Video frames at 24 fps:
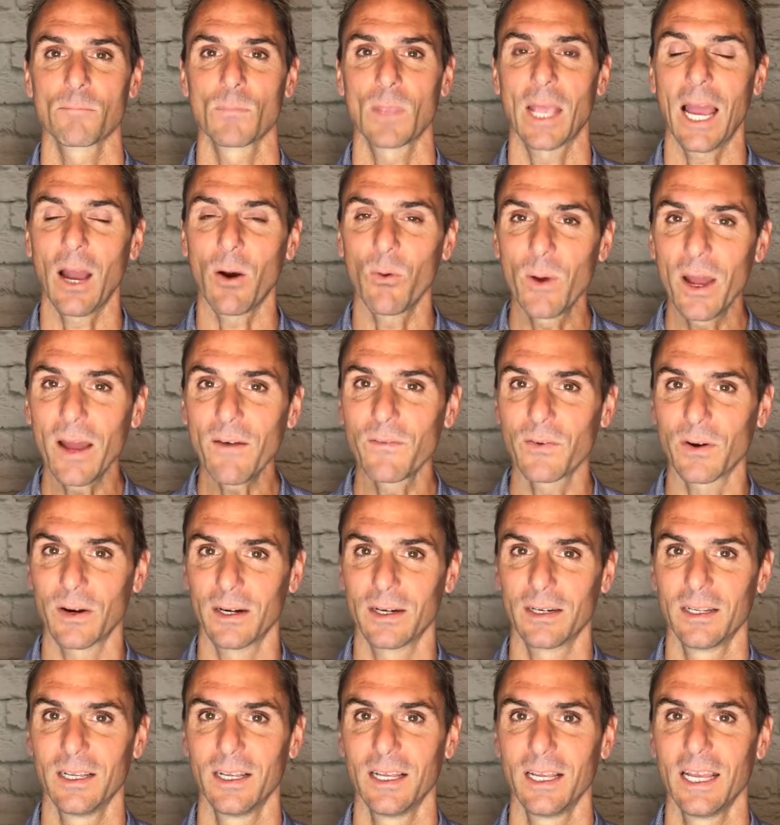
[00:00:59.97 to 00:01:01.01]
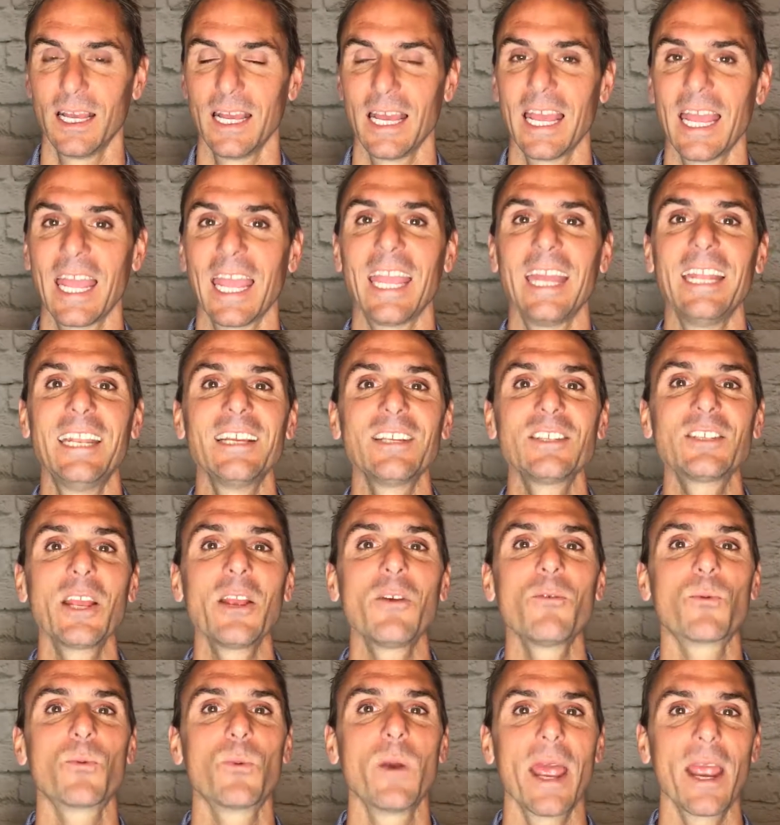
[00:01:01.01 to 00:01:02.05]
However, it is a
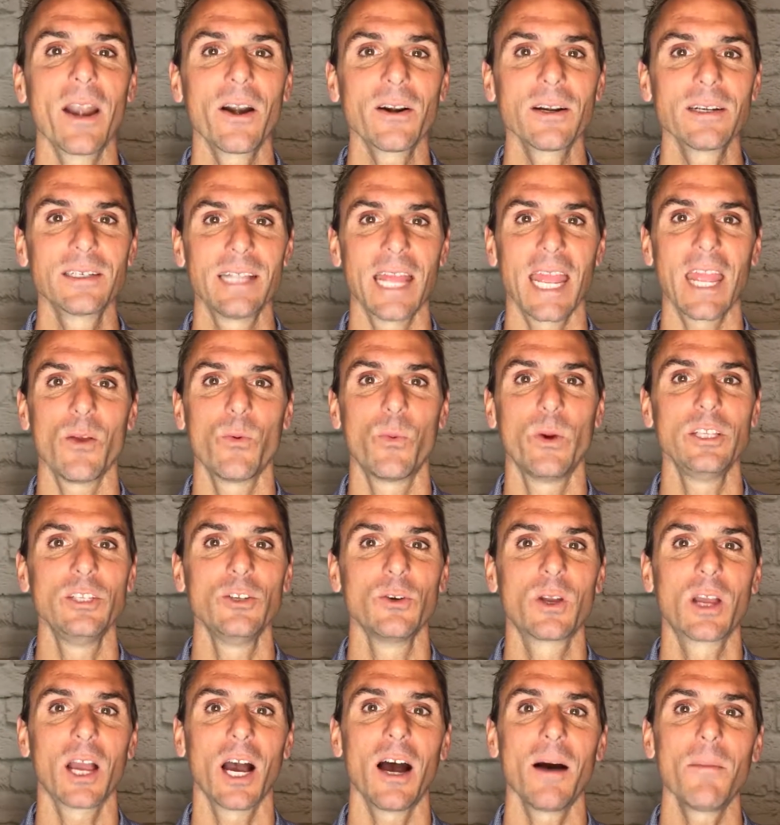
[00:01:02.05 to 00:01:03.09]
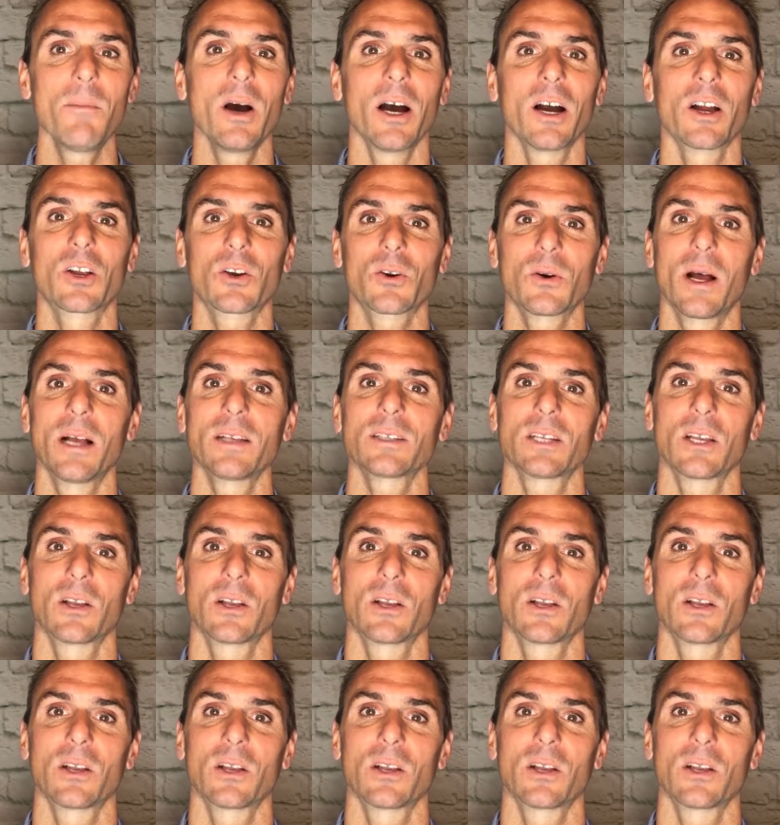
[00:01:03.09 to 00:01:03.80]
rare day when you come across a